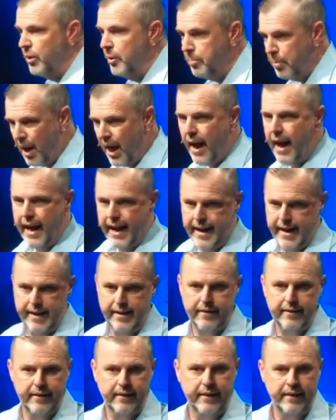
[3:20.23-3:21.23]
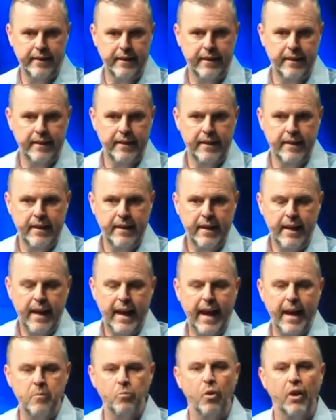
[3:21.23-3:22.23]
apply it.
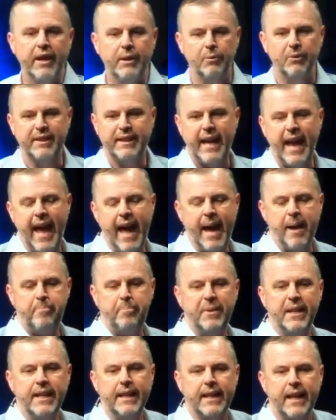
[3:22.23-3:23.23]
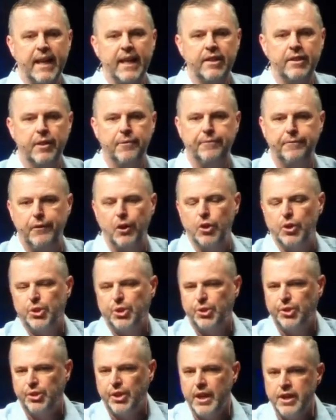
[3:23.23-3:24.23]
And what was happening in the
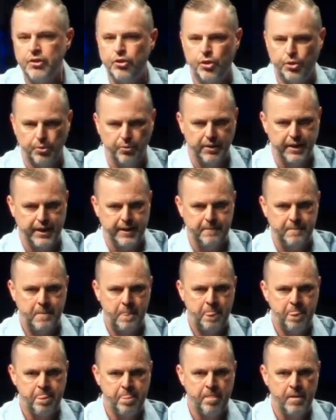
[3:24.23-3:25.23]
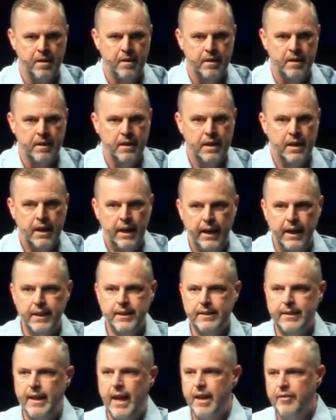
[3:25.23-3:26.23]
first century
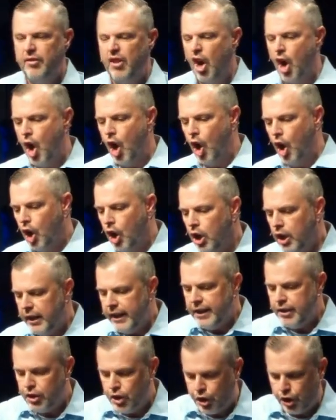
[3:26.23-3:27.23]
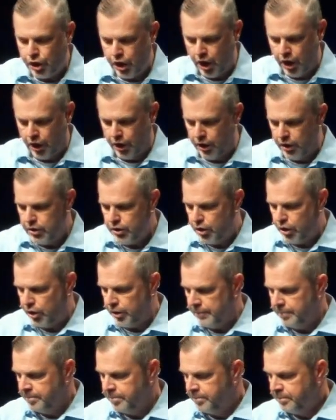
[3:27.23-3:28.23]
is that the early
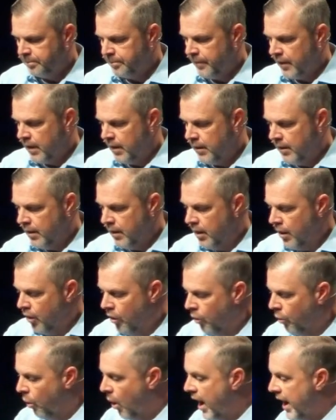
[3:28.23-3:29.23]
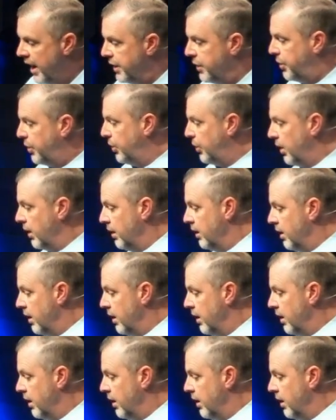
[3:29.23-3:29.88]
church was